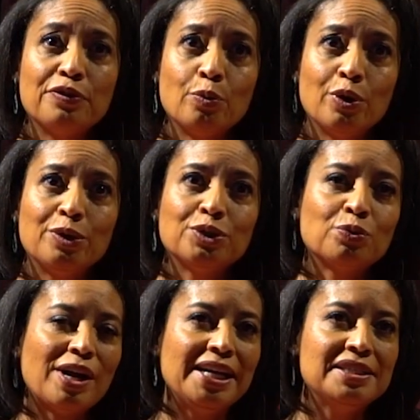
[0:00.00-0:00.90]
for
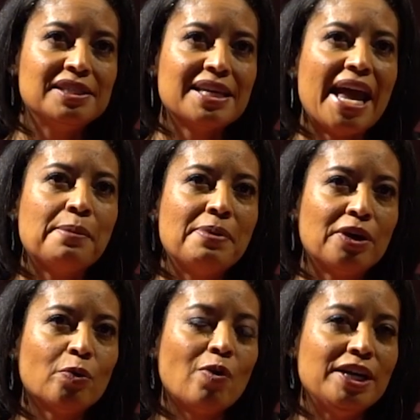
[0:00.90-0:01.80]
workers' rights and
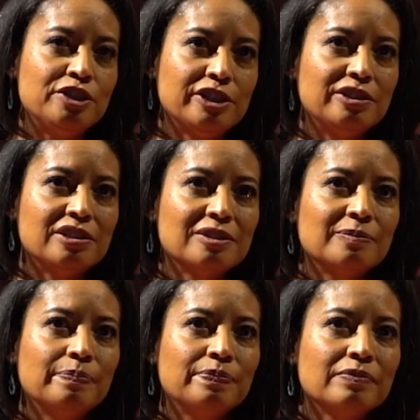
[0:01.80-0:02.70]
better wages.
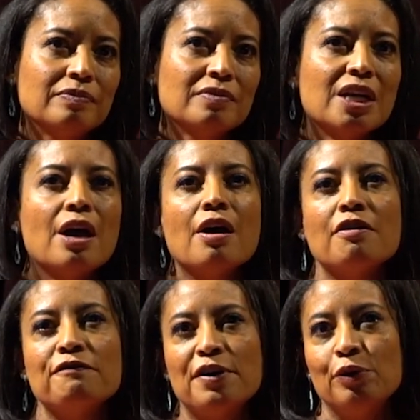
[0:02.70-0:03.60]

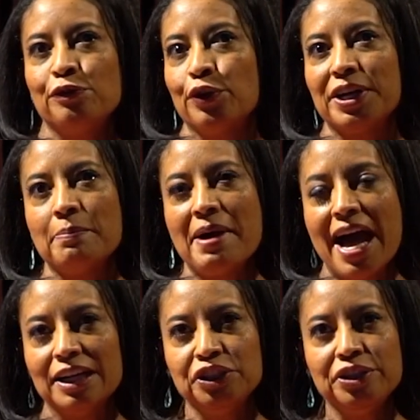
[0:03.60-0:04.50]
Vote for
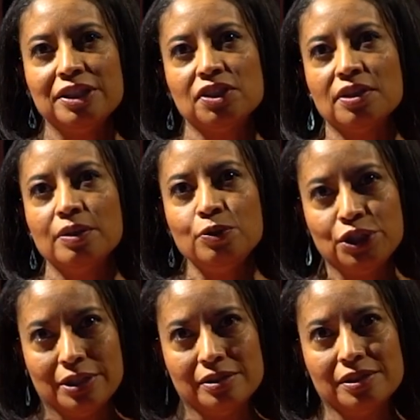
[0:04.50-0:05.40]
compassionate
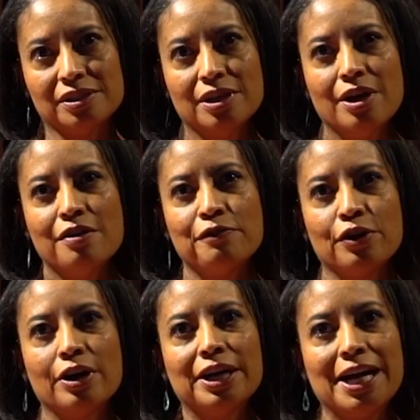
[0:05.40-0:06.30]
solutions
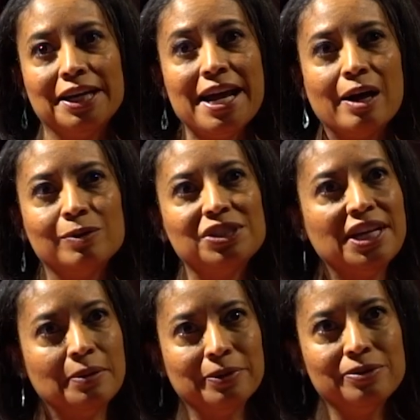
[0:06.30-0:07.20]
for our unhoused
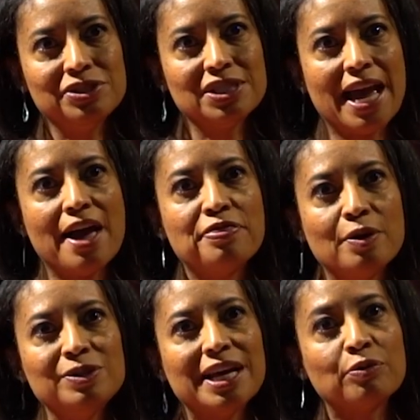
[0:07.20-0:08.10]
neighbors and
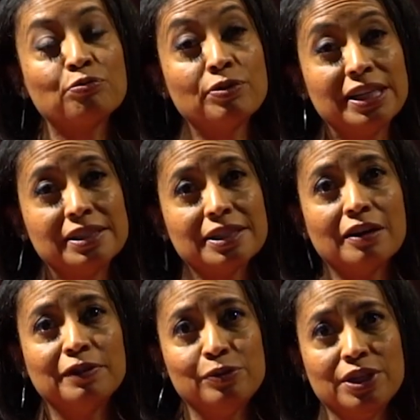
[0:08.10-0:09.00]
those at risk
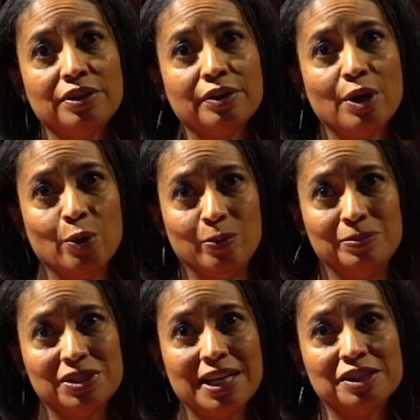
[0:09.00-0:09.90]
of losing their
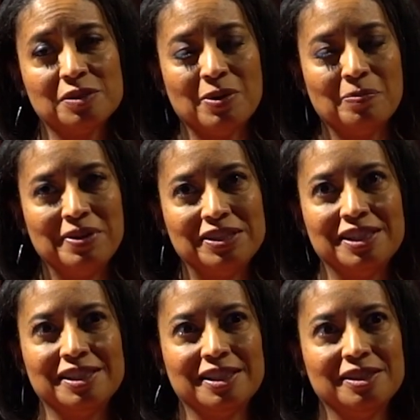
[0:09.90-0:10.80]
homes and small
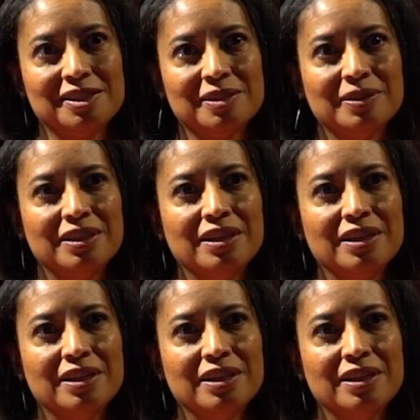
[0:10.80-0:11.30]
businesses.